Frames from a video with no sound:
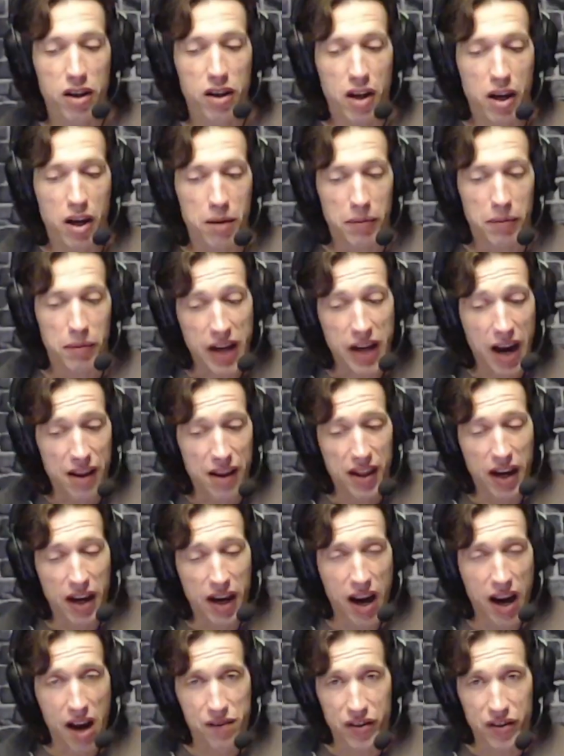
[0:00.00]
But now that I
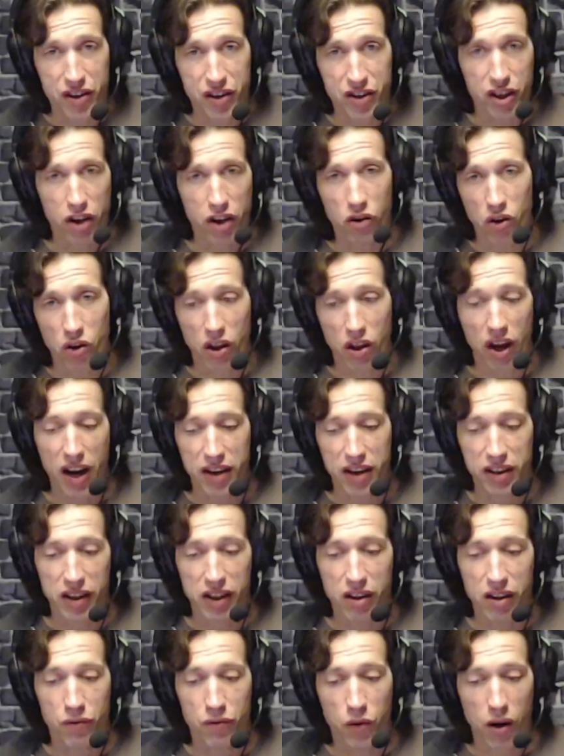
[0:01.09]
have a general idea of
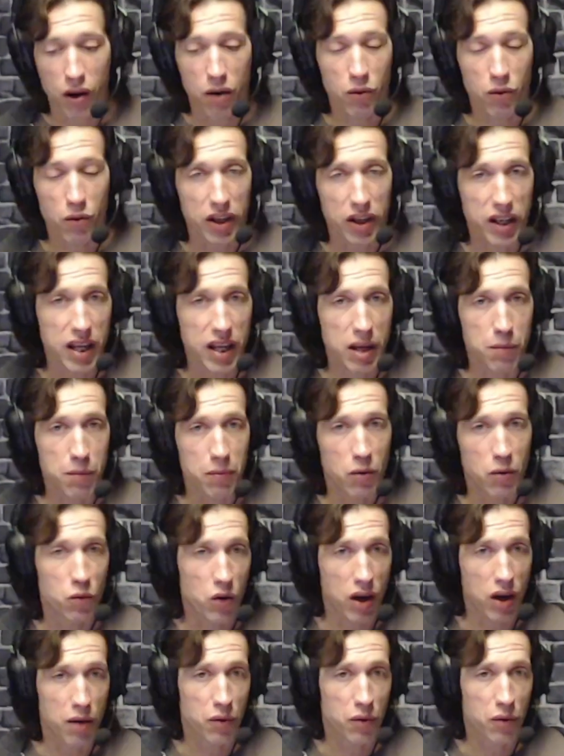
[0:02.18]
what I want to keep and what I
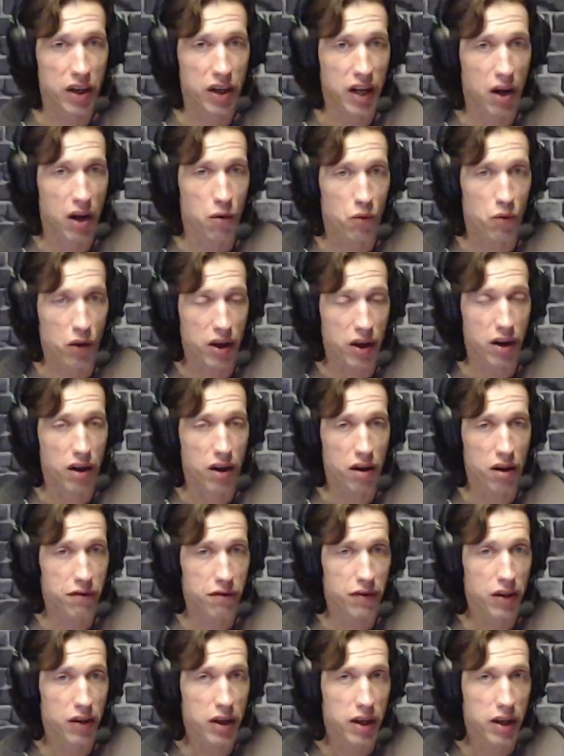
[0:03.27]
want to get rid of,
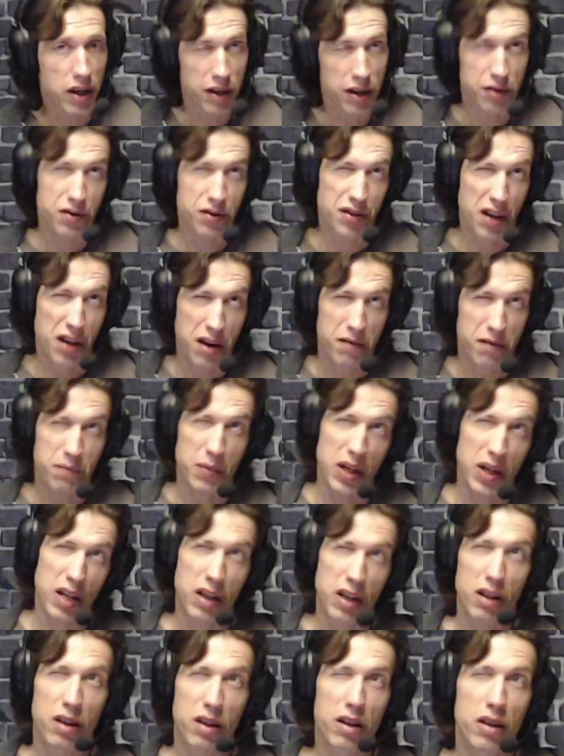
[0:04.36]
instead of me
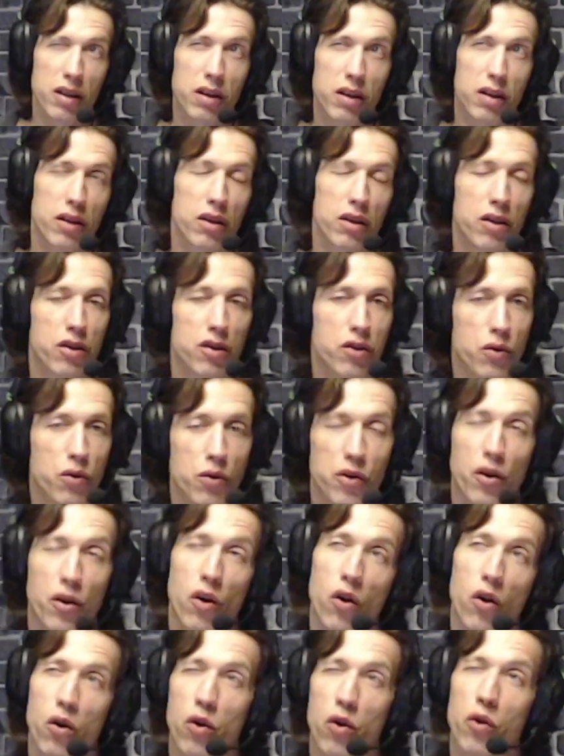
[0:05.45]
doing the
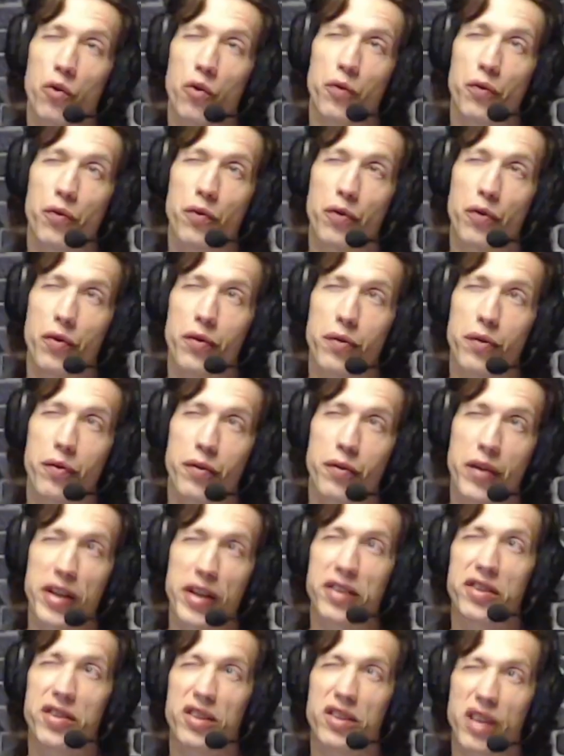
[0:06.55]
whole this
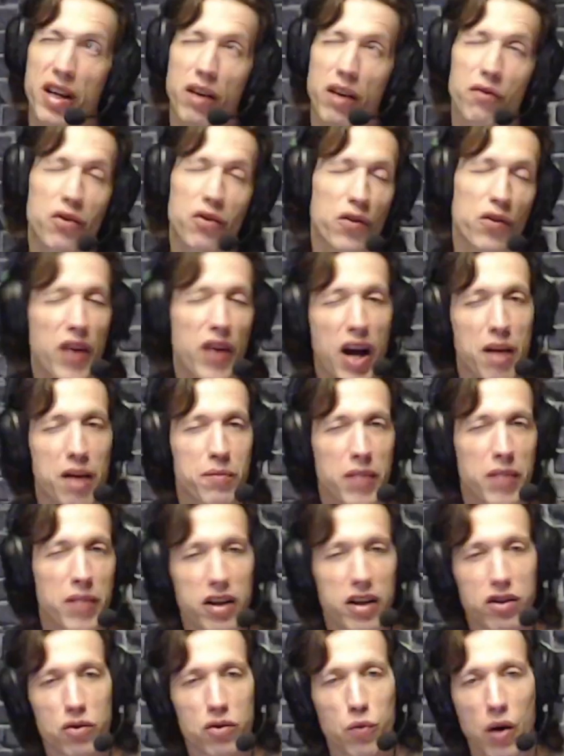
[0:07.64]
thing for 5 minutes
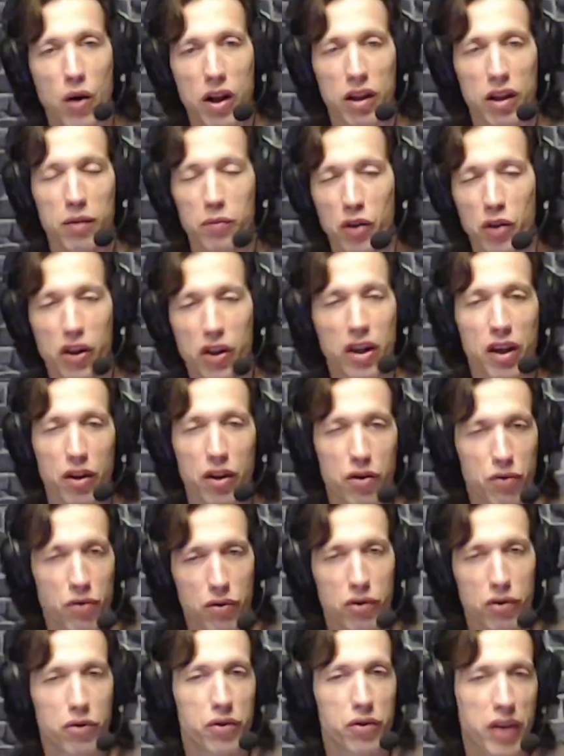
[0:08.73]
while I'm looking
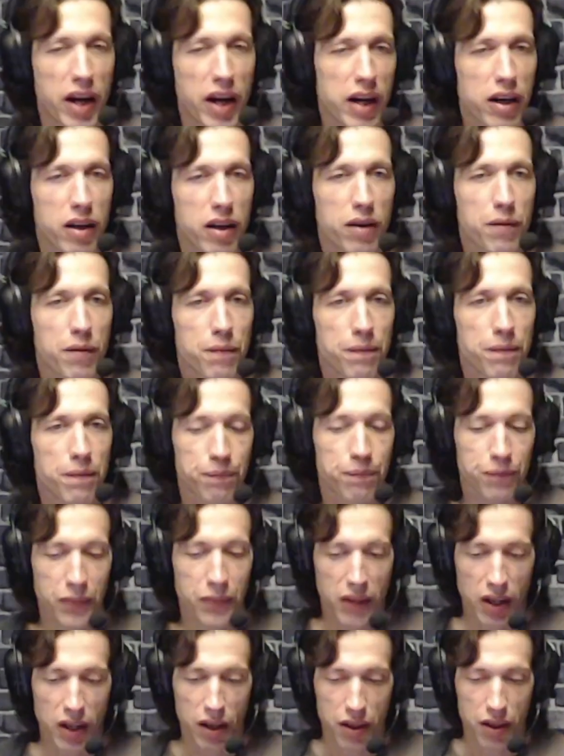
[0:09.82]
through data,
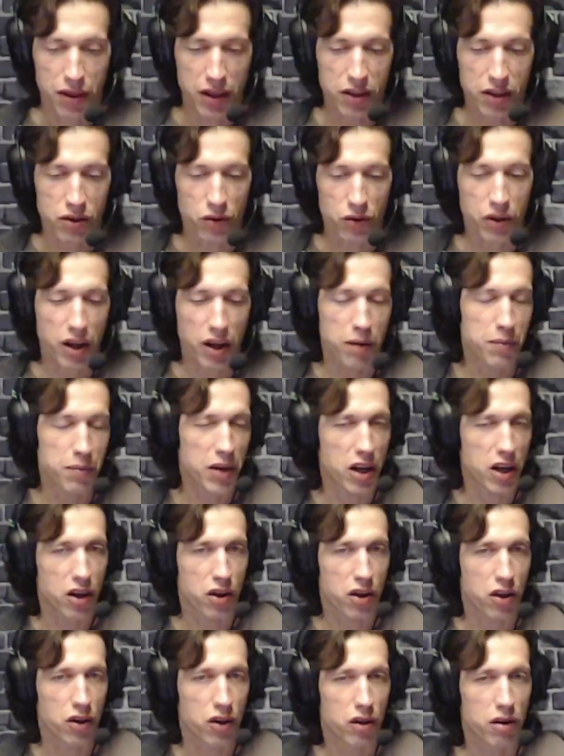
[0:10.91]
this will give me a
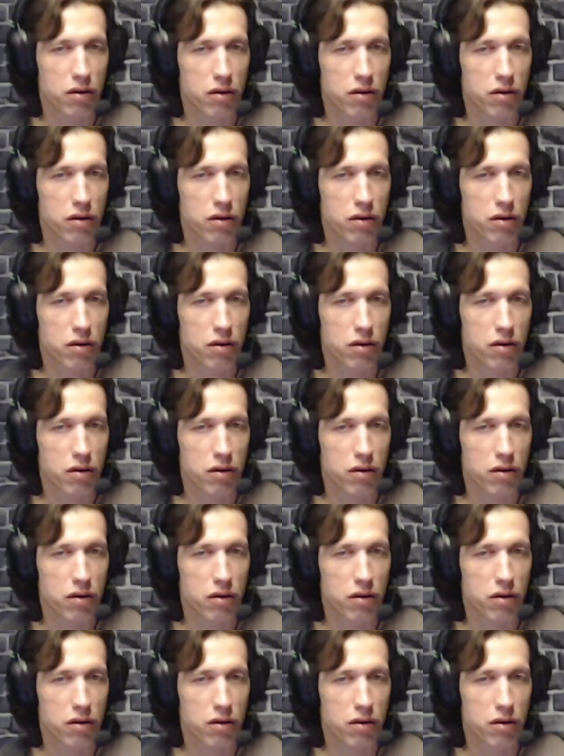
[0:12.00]
good